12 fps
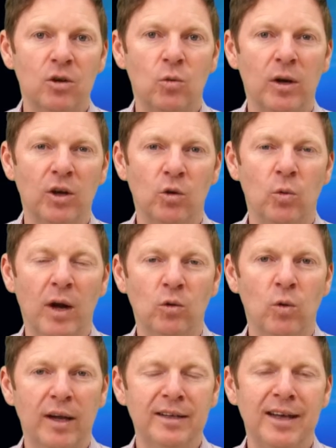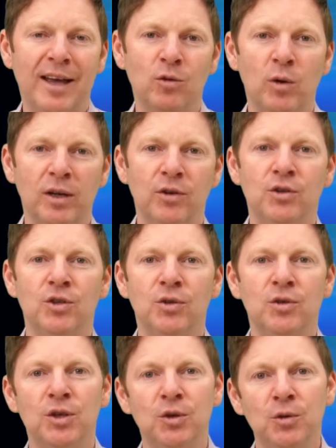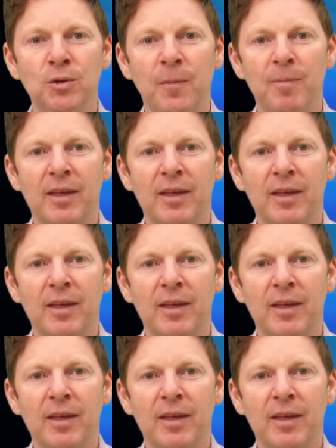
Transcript: 1011 and 1022.